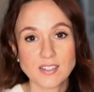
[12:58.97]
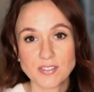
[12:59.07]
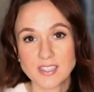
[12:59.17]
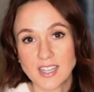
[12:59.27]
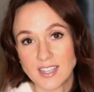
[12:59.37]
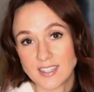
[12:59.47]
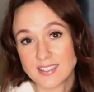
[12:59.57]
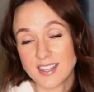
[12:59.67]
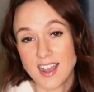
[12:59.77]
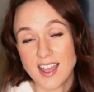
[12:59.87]
different
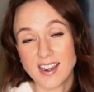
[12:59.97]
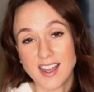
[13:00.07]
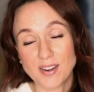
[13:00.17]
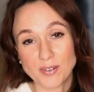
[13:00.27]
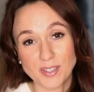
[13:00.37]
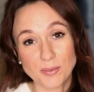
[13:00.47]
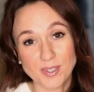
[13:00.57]
things, and I really